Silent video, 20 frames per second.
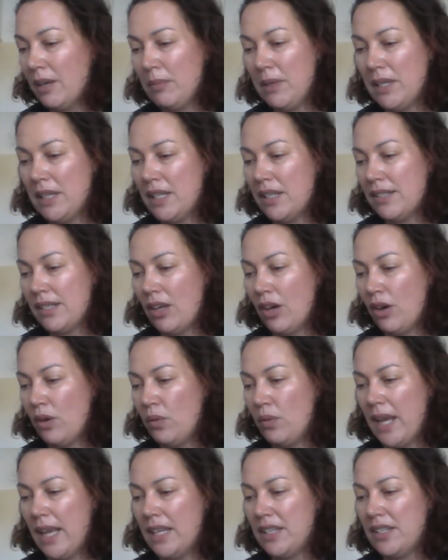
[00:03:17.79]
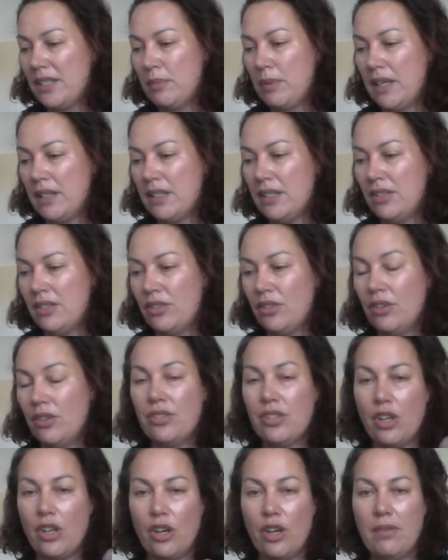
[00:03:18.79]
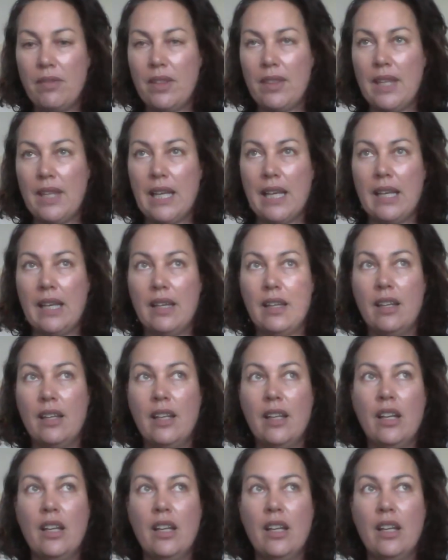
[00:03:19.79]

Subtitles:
I mean, that's the whole aspect, is not to overthink it,